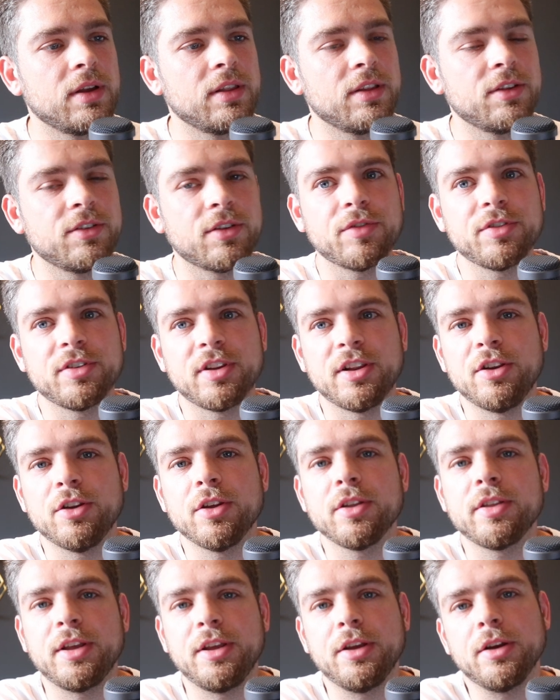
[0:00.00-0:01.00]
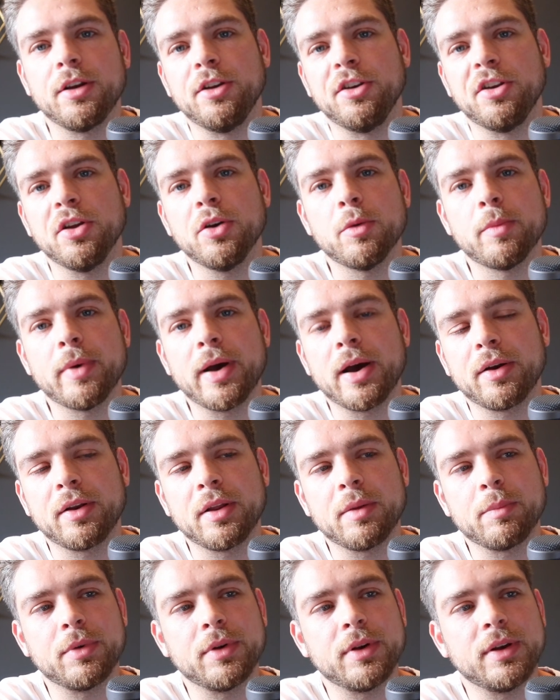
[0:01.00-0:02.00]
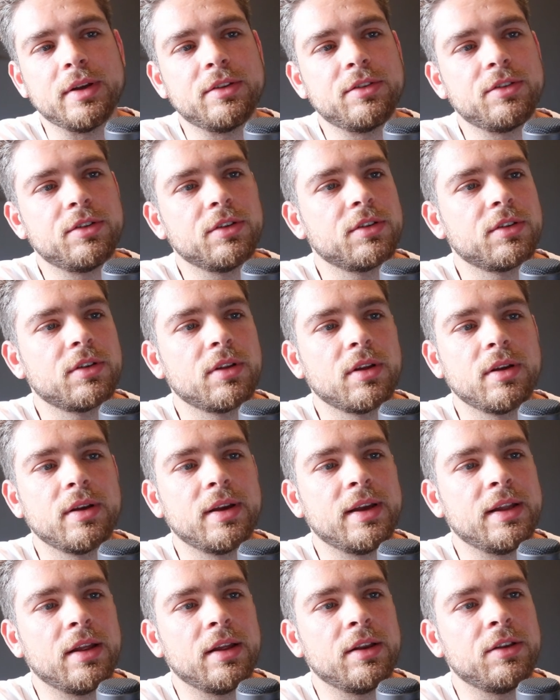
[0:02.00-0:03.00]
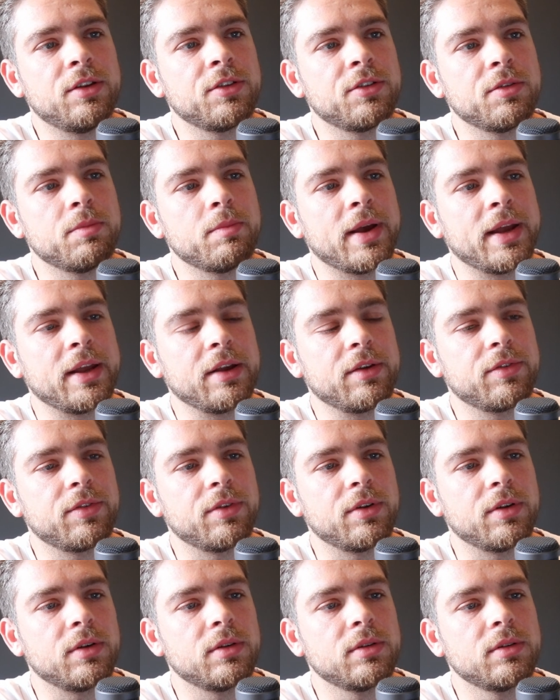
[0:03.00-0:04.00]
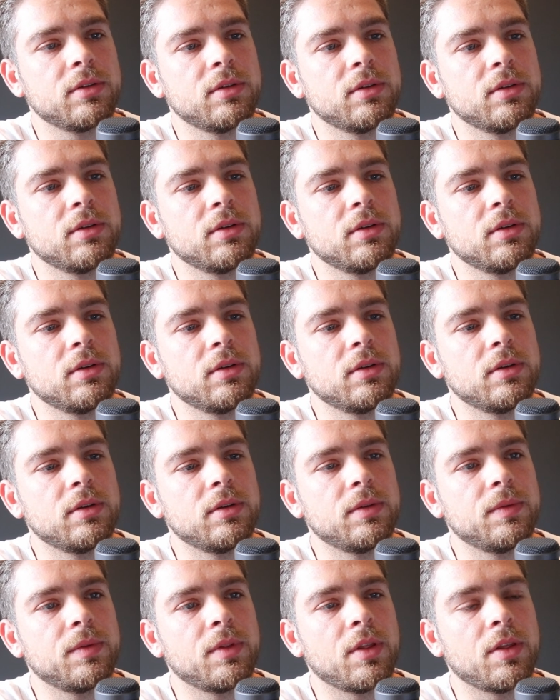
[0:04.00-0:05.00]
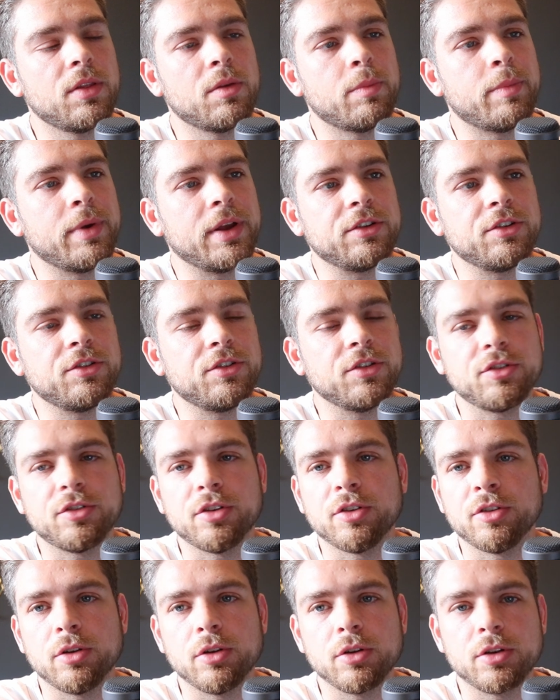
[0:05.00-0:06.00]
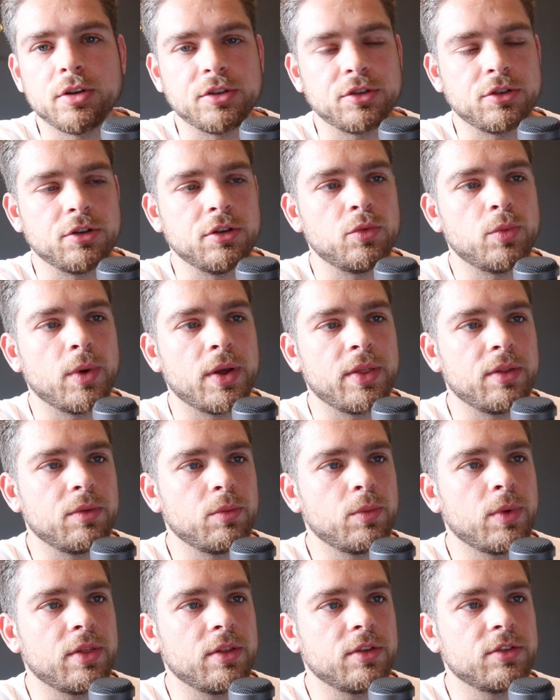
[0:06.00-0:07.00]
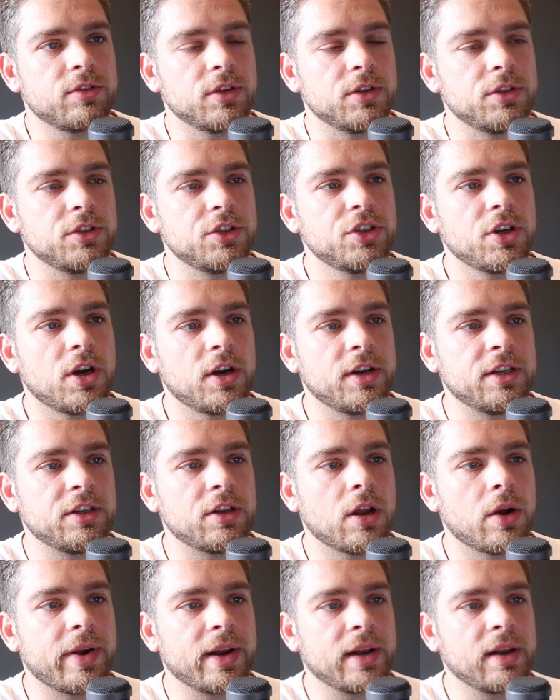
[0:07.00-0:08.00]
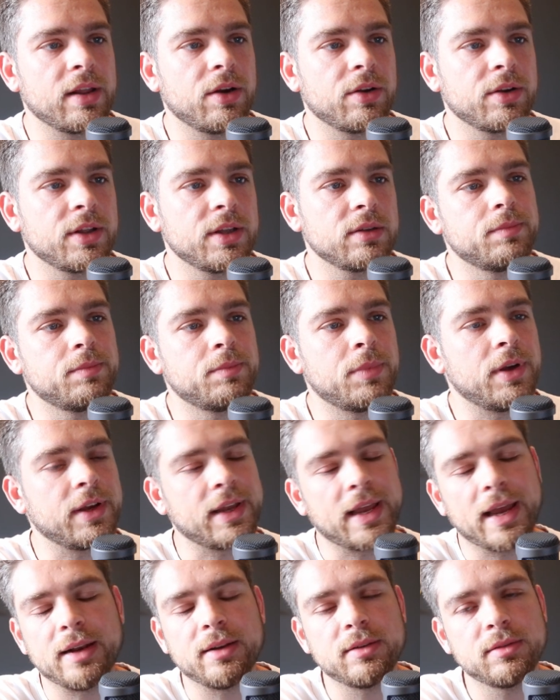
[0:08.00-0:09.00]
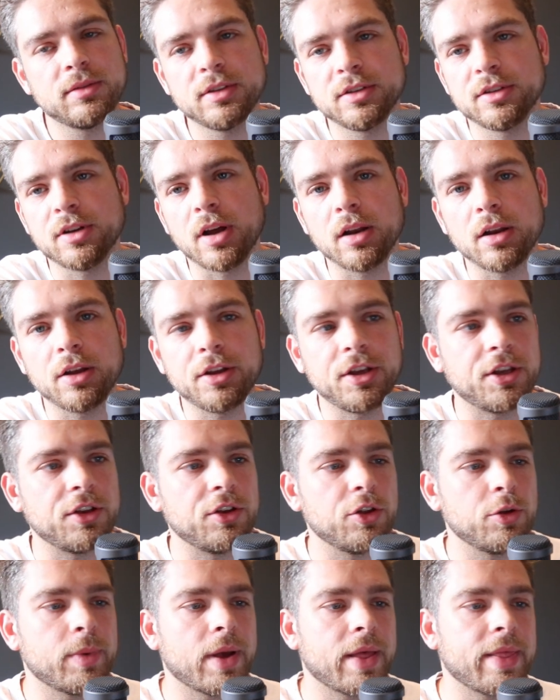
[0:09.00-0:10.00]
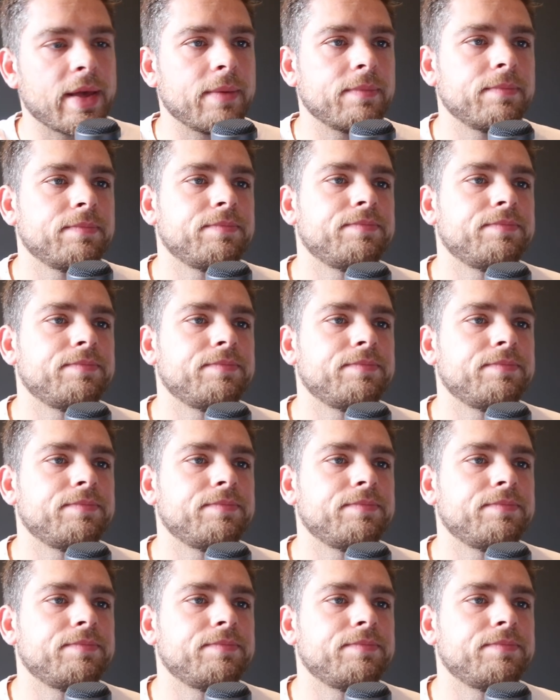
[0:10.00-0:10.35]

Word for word: There's obviously nothing you can do about it, but it's just uh, it, it doesn't make for the picture just doesn't look as good when when the sun's shining directly on it. But again, there's not a lot you can do about that.